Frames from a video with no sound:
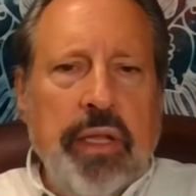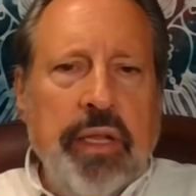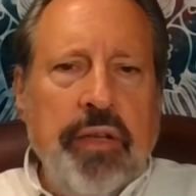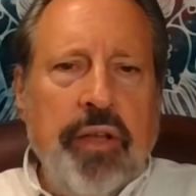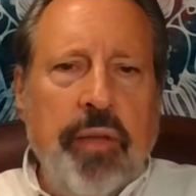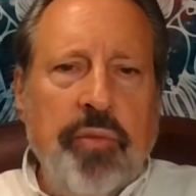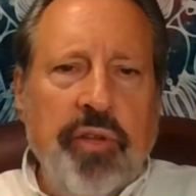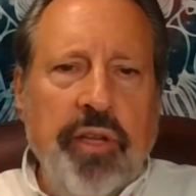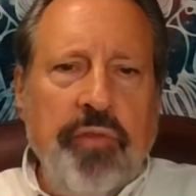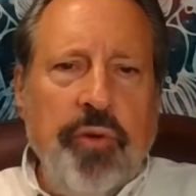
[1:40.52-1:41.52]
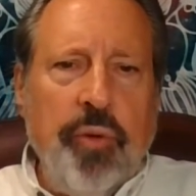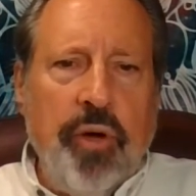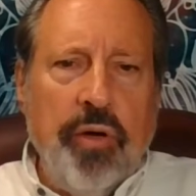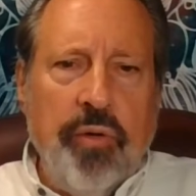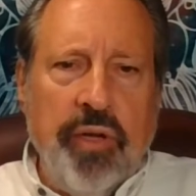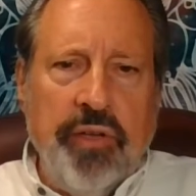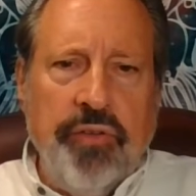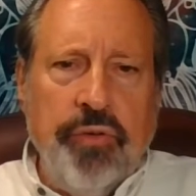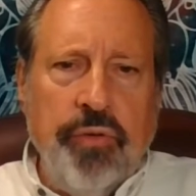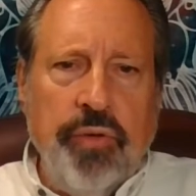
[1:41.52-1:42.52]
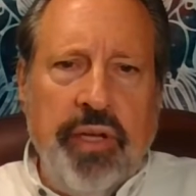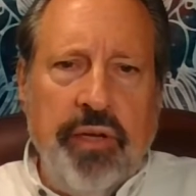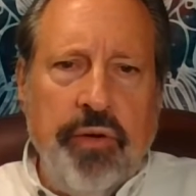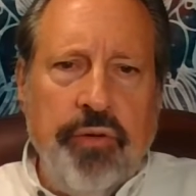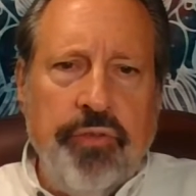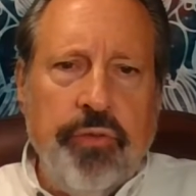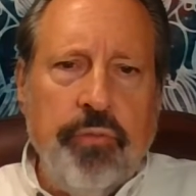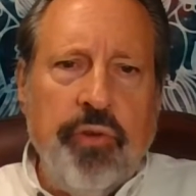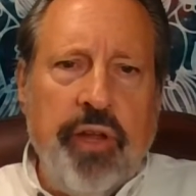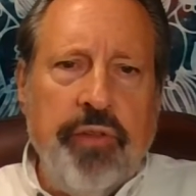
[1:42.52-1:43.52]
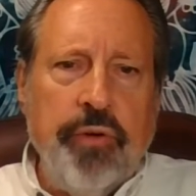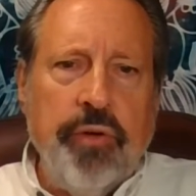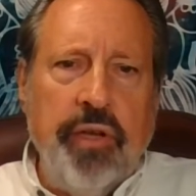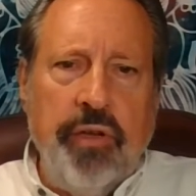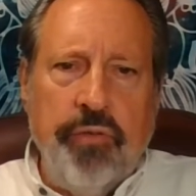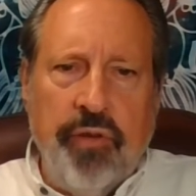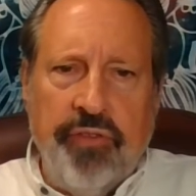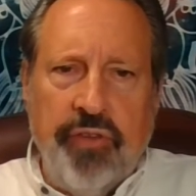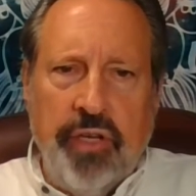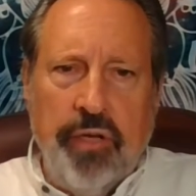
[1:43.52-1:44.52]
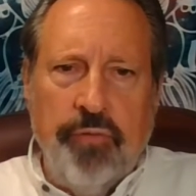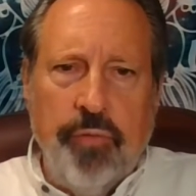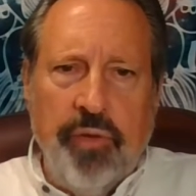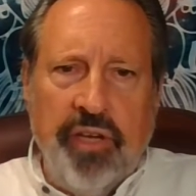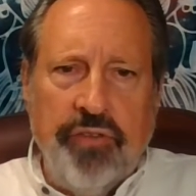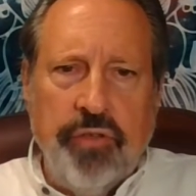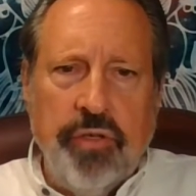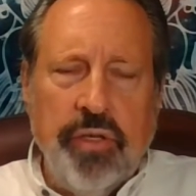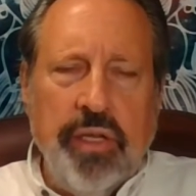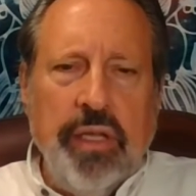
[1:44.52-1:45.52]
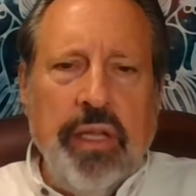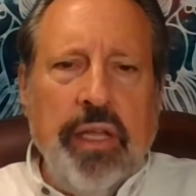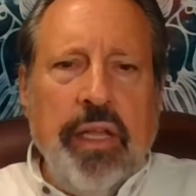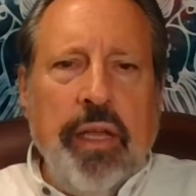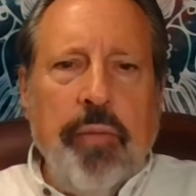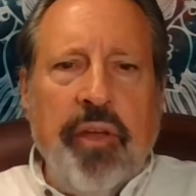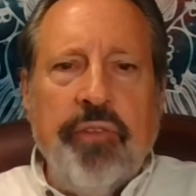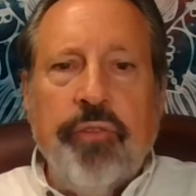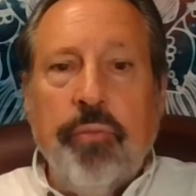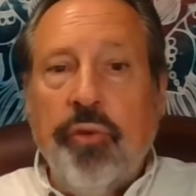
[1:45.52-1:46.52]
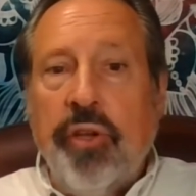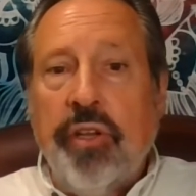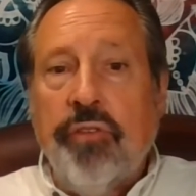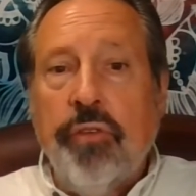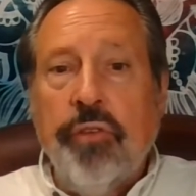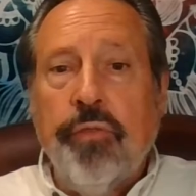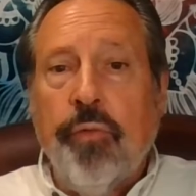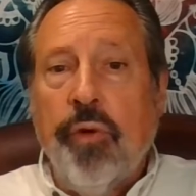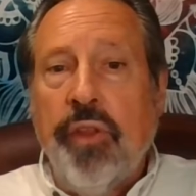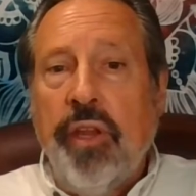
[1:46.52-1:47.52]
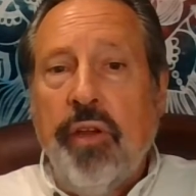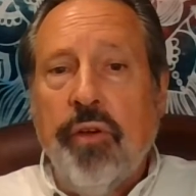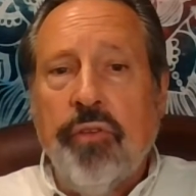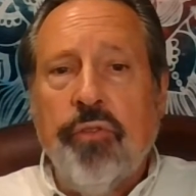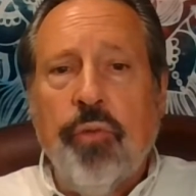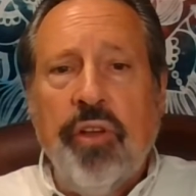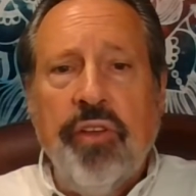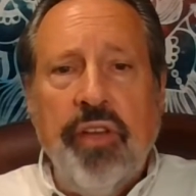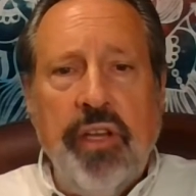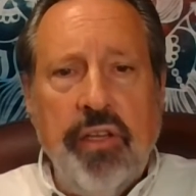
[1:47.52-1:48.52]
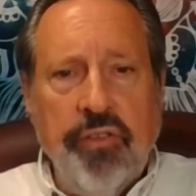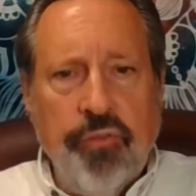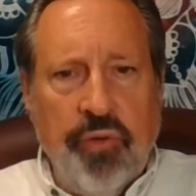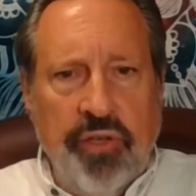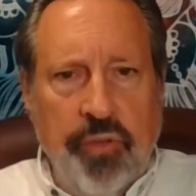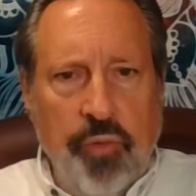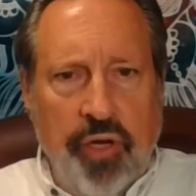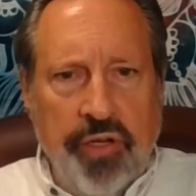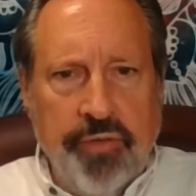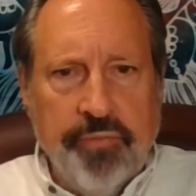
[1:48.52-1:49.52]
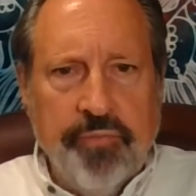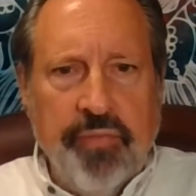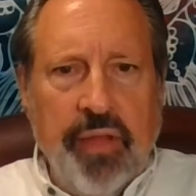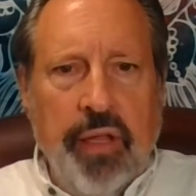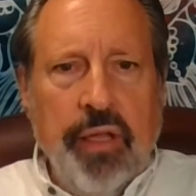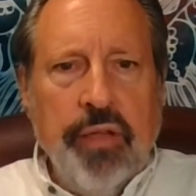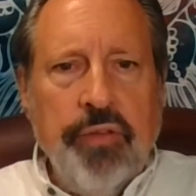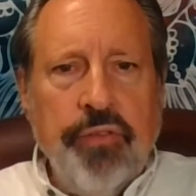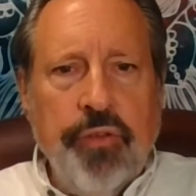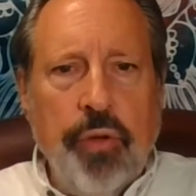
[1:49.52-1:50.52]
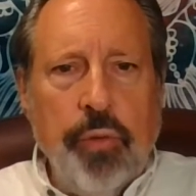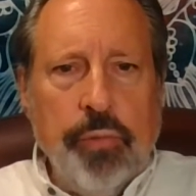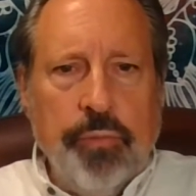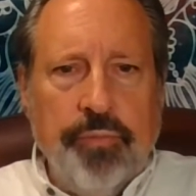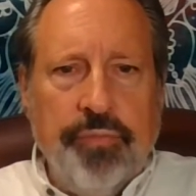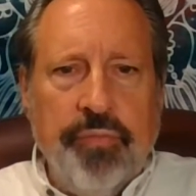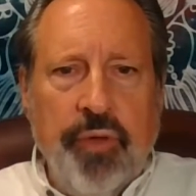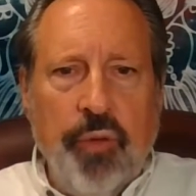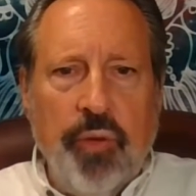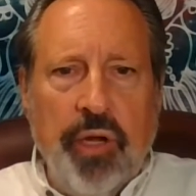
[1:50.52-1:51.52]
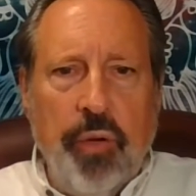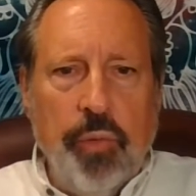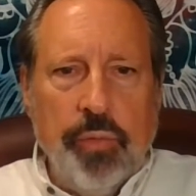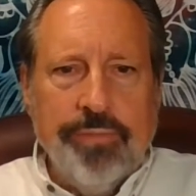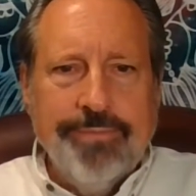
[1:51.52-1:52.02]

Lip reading: and I believe you are going to hear some rather interesting information about some predictions for the year 2021. So here we go.